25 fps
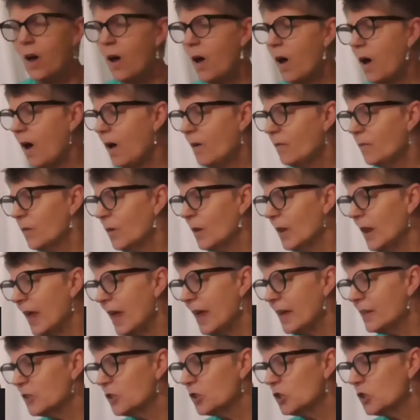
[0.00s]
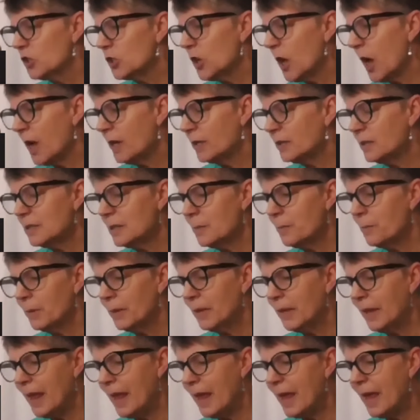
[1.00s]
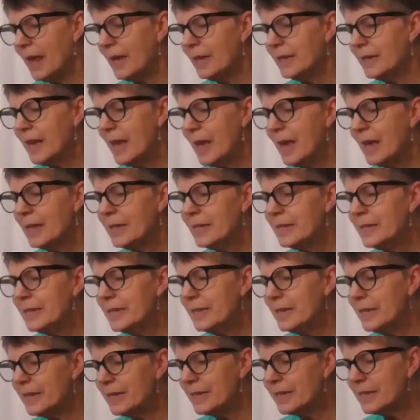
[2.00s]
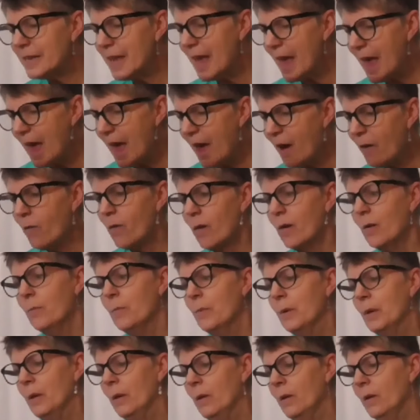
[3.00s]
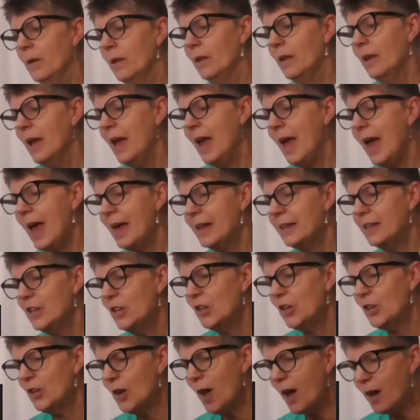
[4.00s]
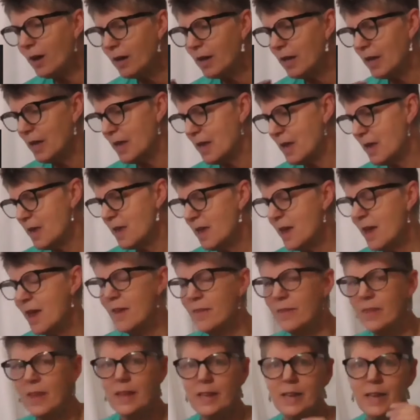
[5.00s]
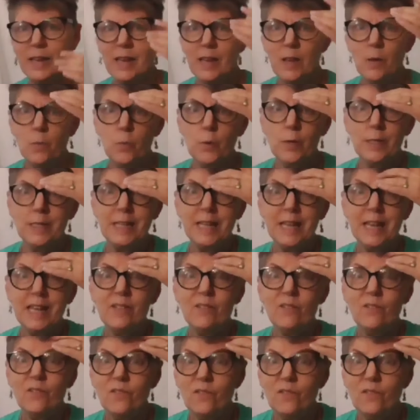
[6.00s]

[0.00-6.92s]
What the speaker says: Awful and just plain terrible and yucky that he would get